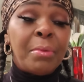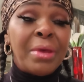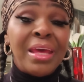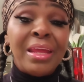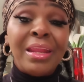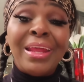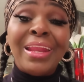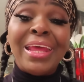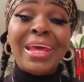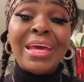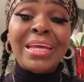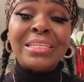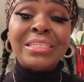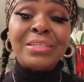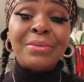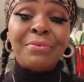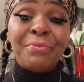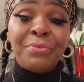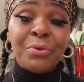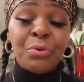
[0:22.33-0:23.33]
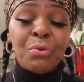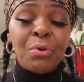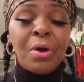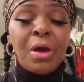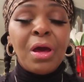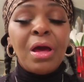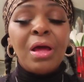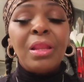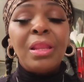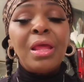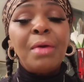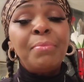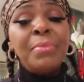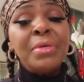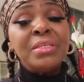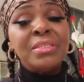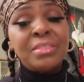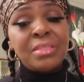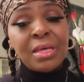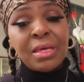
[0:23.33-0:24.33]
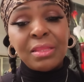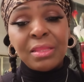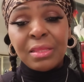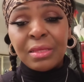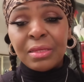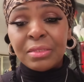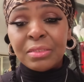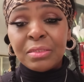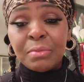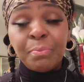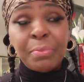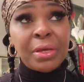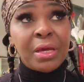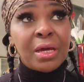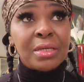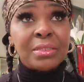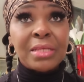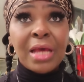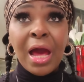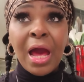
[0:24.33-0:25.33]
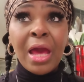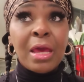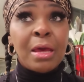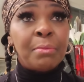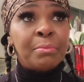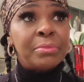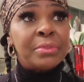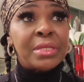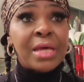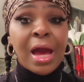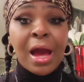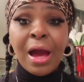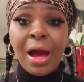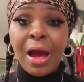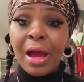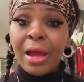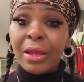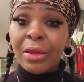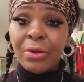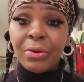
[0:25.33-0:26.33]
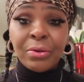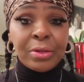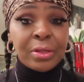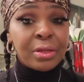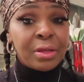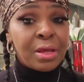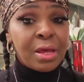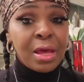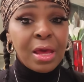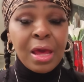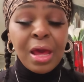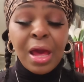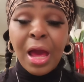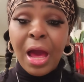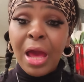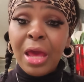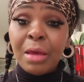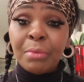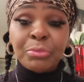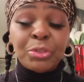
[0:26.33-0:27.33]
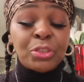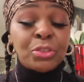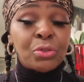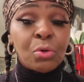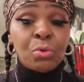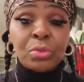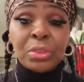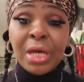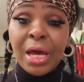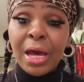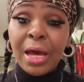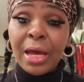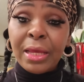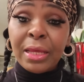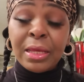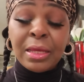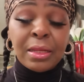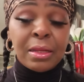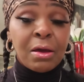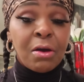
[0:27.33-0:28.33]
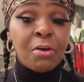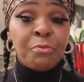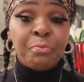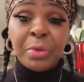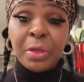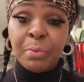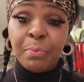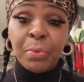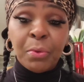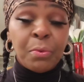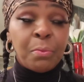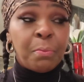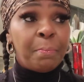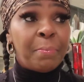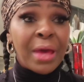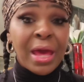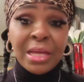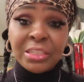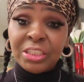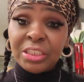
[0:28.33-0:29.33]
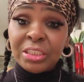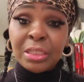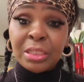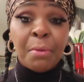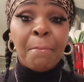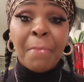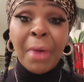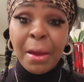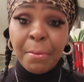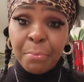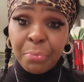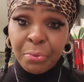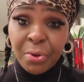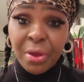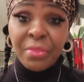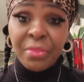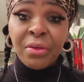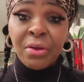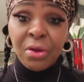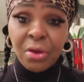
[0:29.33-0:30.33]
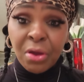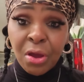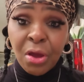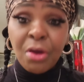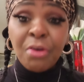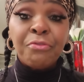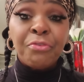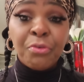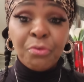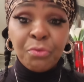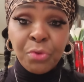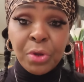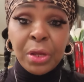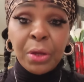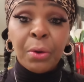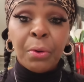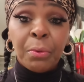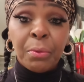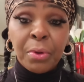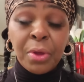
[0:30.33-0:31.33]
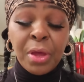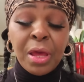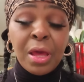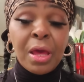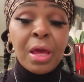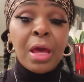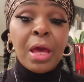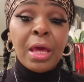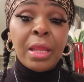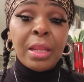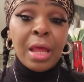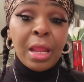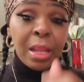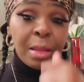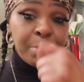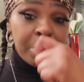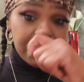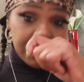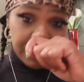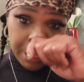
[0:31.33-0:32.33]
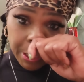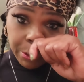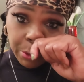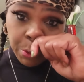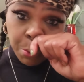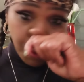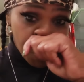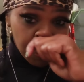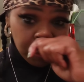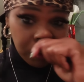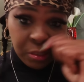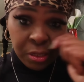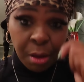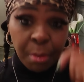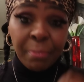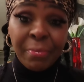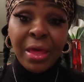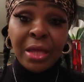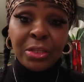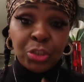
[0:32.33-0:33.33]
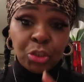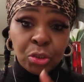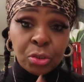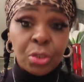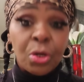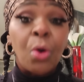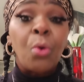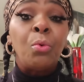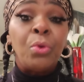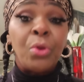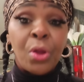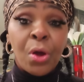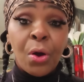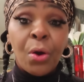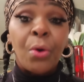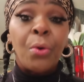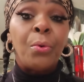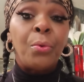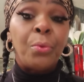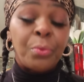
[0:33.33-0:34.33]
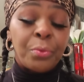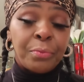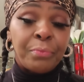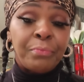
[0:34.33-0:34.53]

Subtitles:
in an interview. Let me say this because I am tired. I am so tired of people bashing my brother for real. Now, let me tell you all something that you don't know,